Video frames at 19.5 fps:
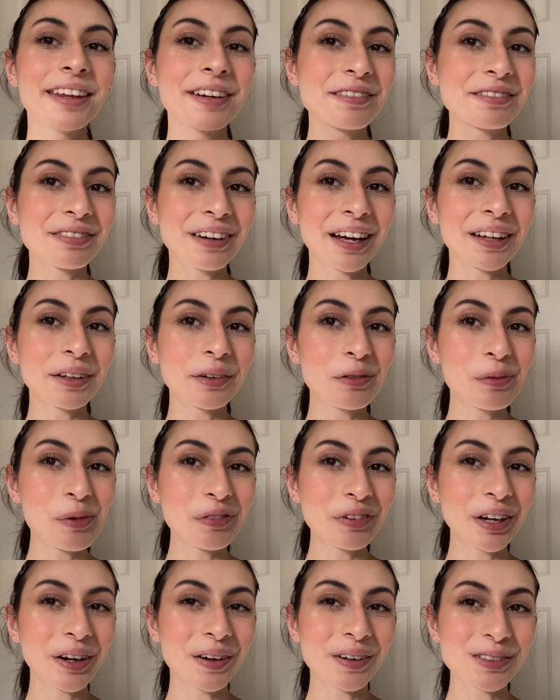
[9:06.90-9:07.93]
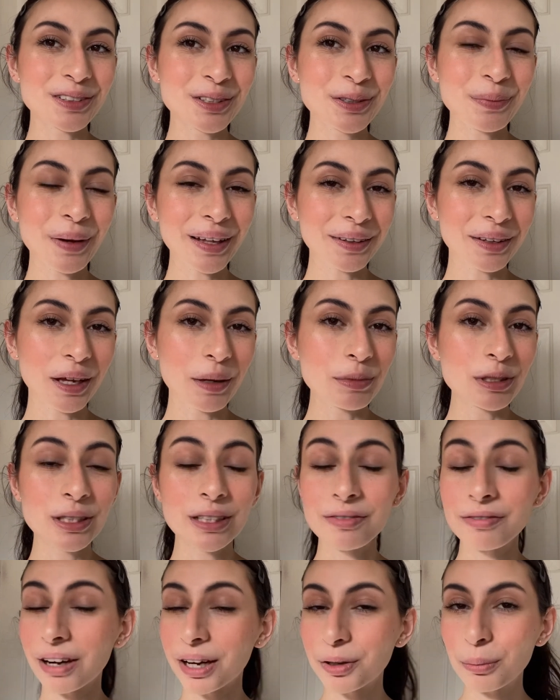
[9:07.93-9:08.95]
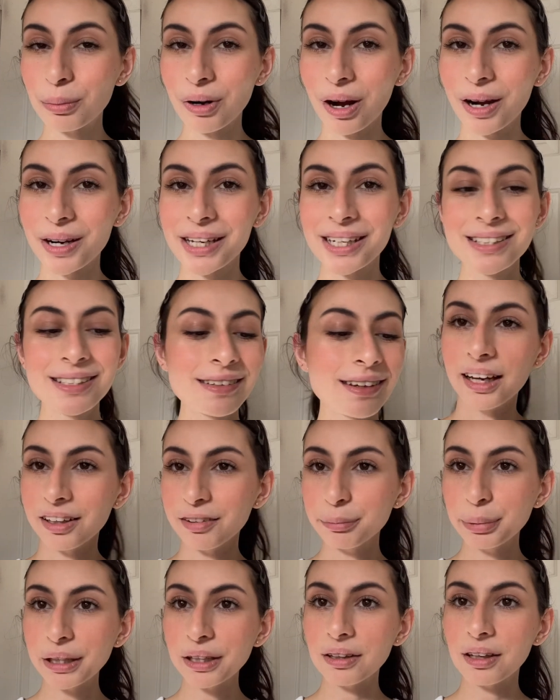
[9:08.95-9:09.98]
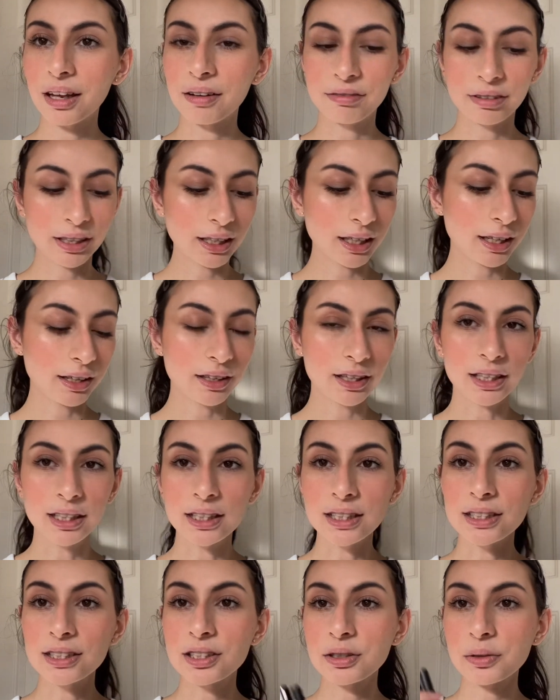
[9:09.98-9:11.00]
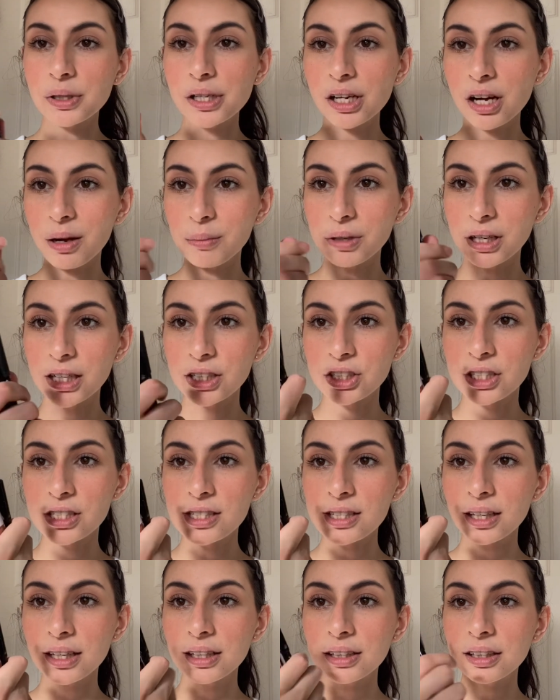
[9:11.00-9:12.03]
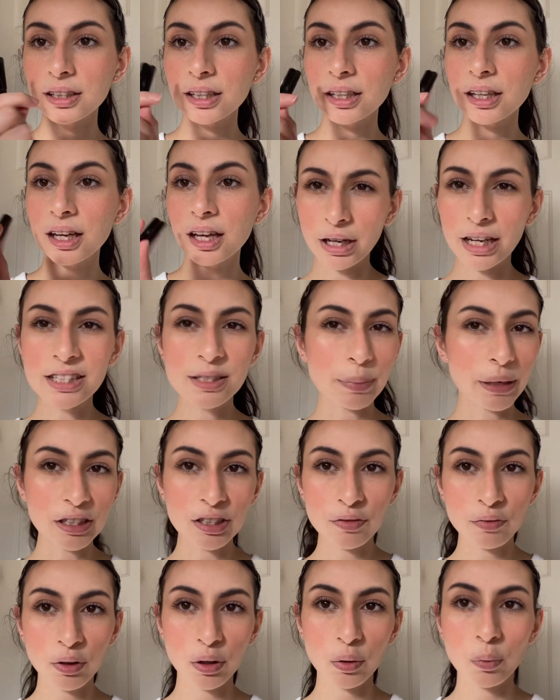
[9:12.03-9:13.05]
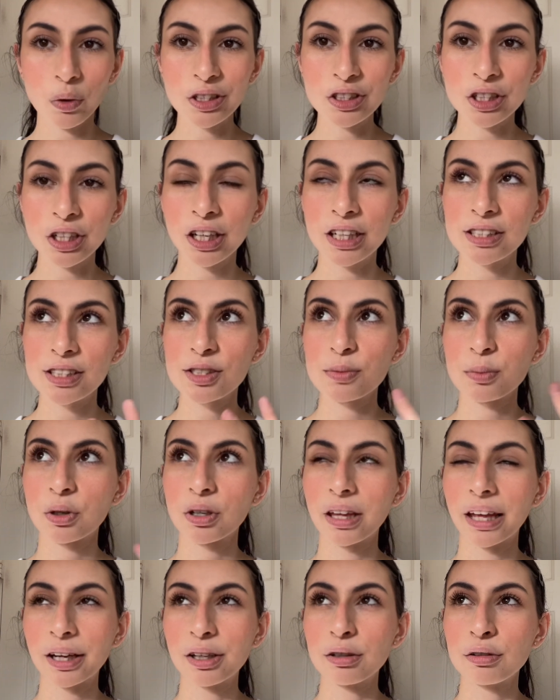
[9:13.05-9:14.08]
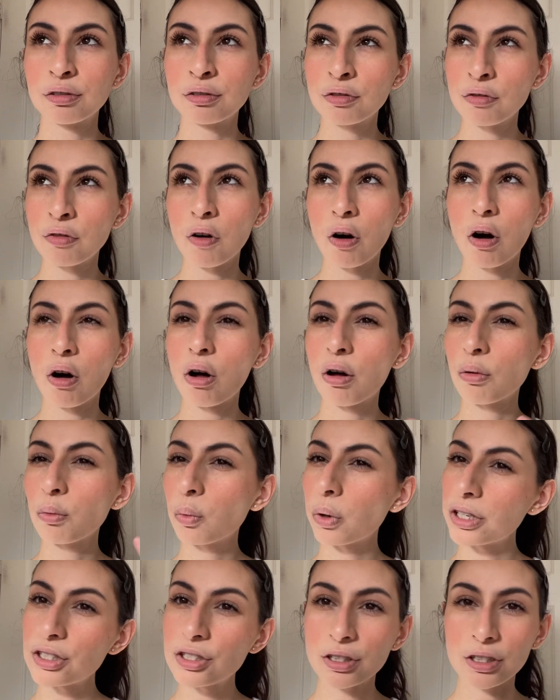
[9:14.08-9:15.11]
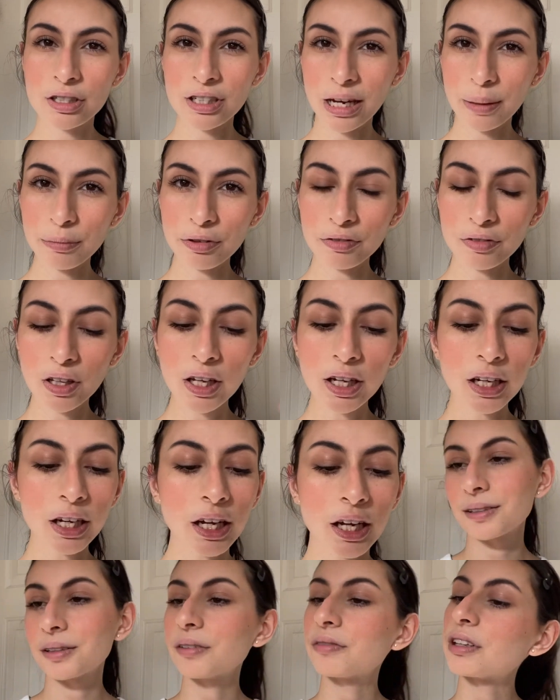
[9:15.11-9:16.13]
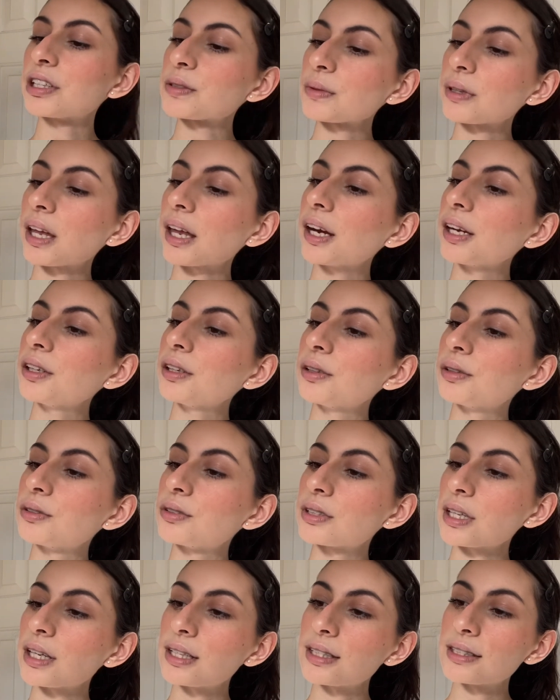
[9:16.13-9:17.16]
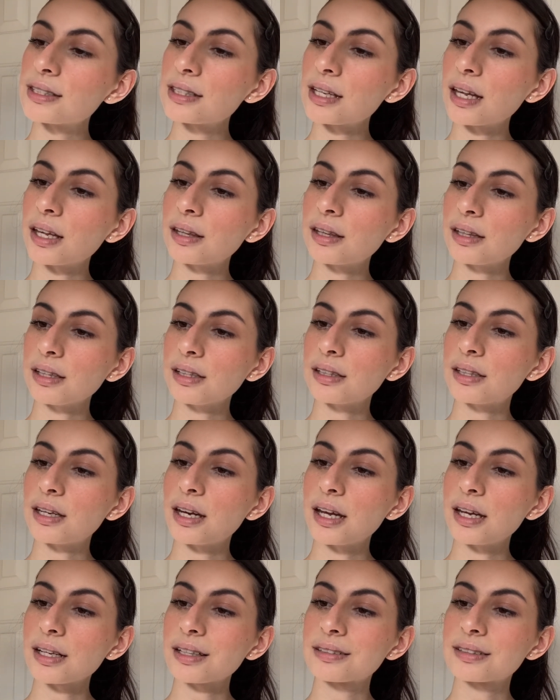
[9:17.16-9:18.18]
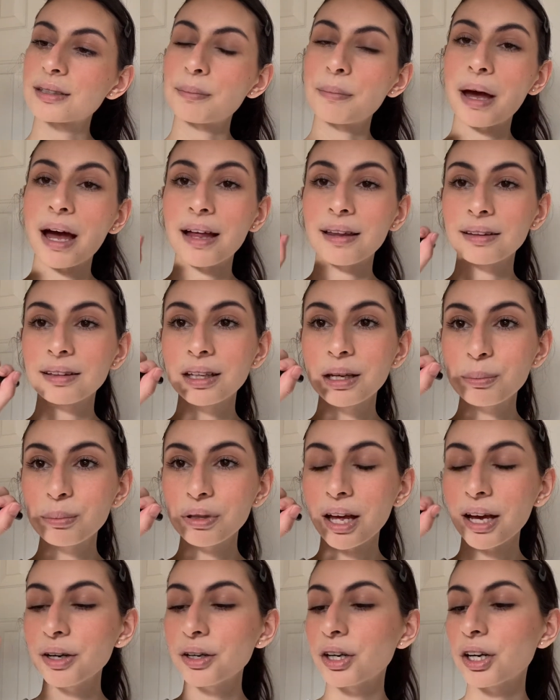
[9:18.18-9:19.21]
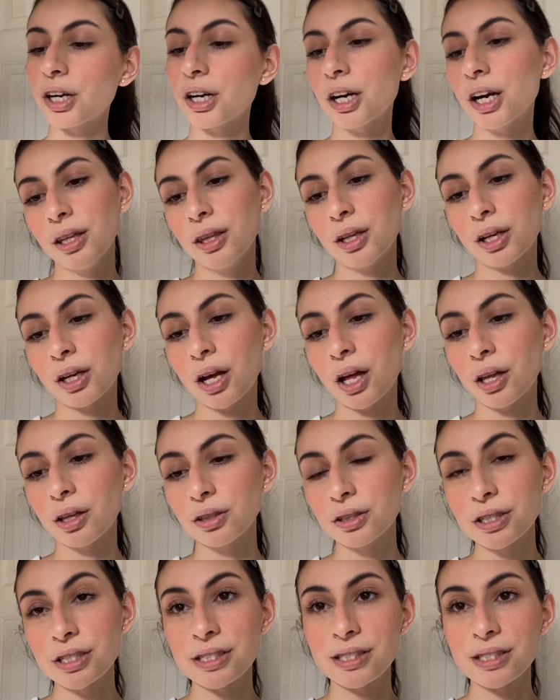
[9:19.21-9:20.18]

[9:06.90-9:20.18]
And then finally, moving on to my lips, the final product. I have been loving these three combinations lately, especially for the winter, because it's more like a fall winter type of look. The first one that I use is the NYX Matte Lip Liner in the color